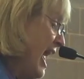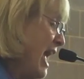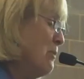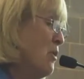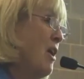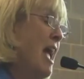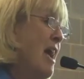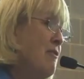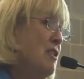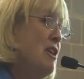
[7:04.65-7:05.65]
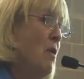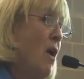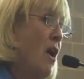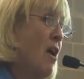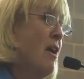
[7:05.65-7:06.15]
and wherever you
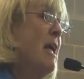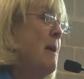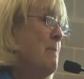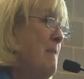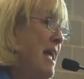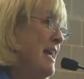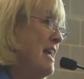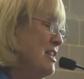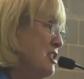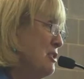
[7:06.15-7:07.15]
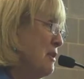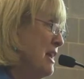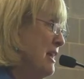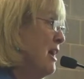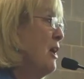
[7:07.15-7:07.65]
are, make
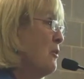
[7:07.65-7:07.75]
history